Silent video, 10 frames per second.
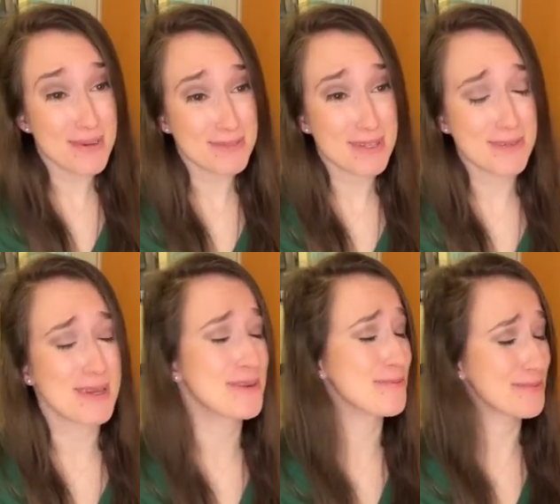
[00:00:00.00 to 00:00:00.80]
You must be
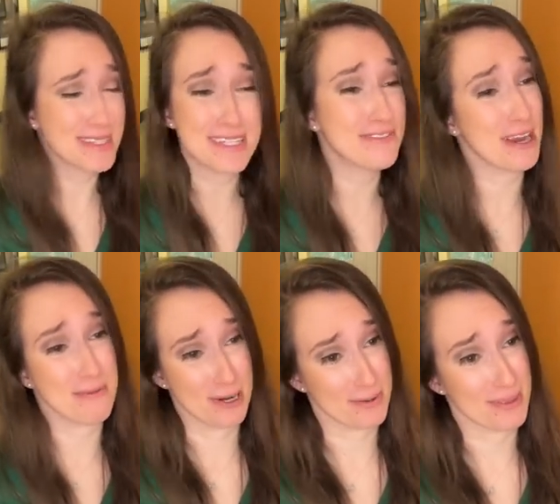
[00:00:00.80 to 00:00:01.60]
doing really
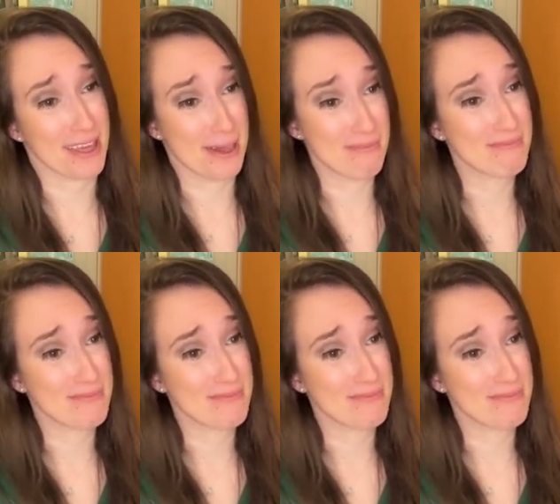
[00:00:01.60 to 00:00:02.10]
great work with him.